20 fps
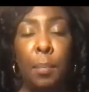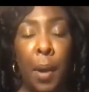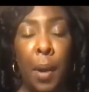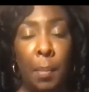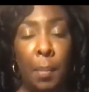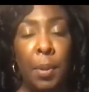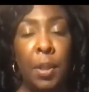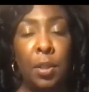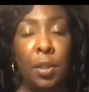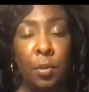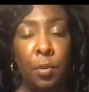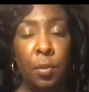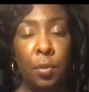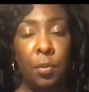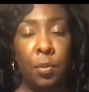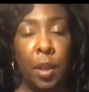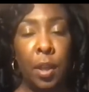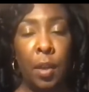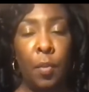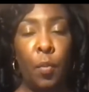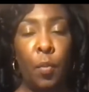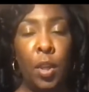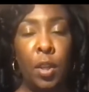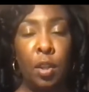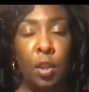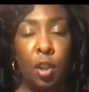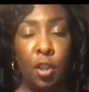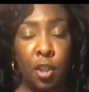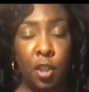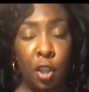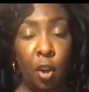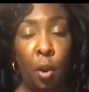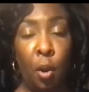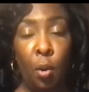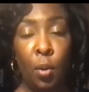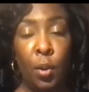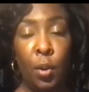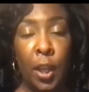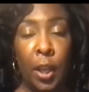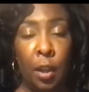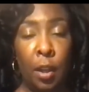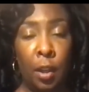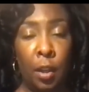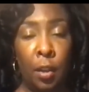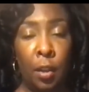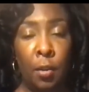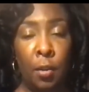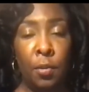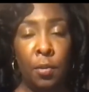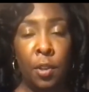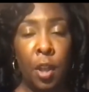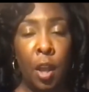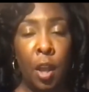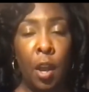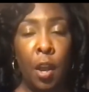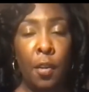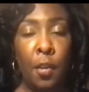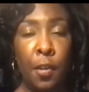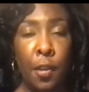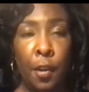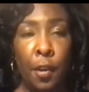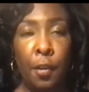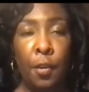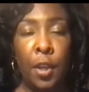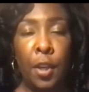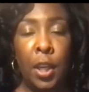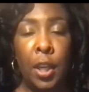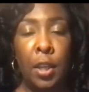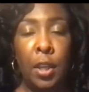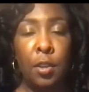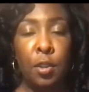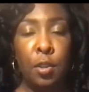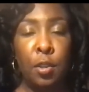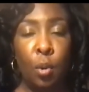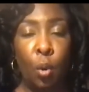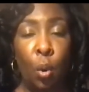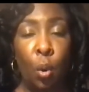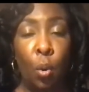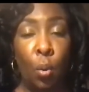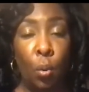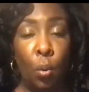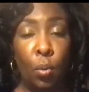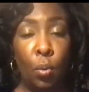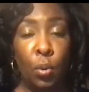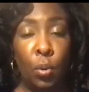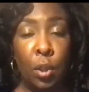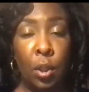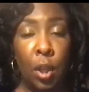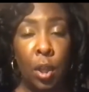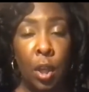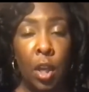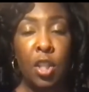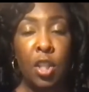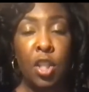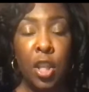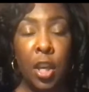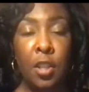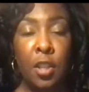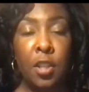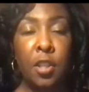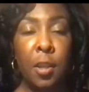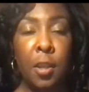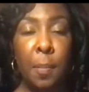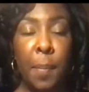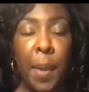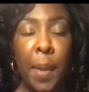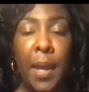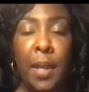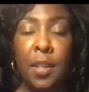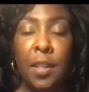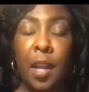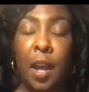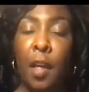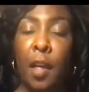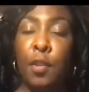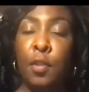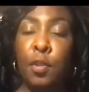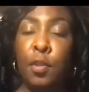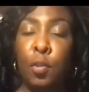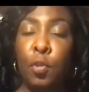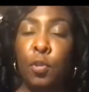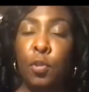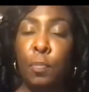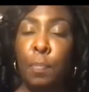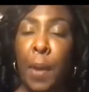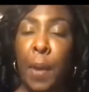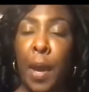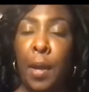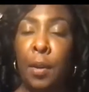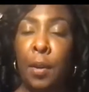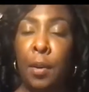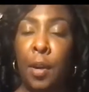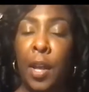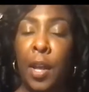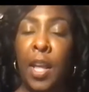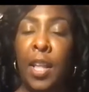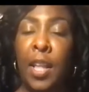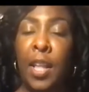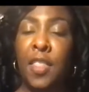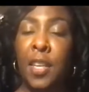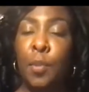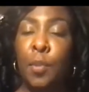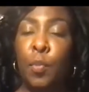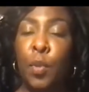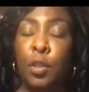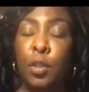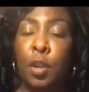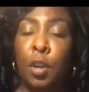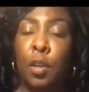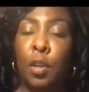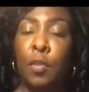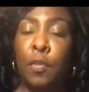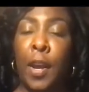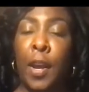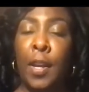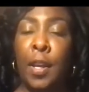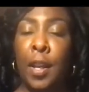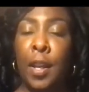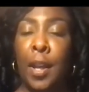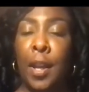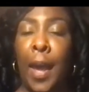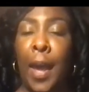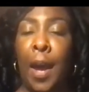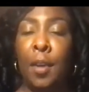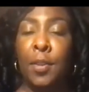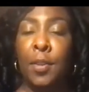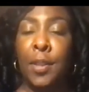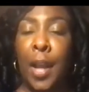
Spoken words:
public schools. And we sold and closed 30 schools just to make the other schools better. And then we turned around and allowed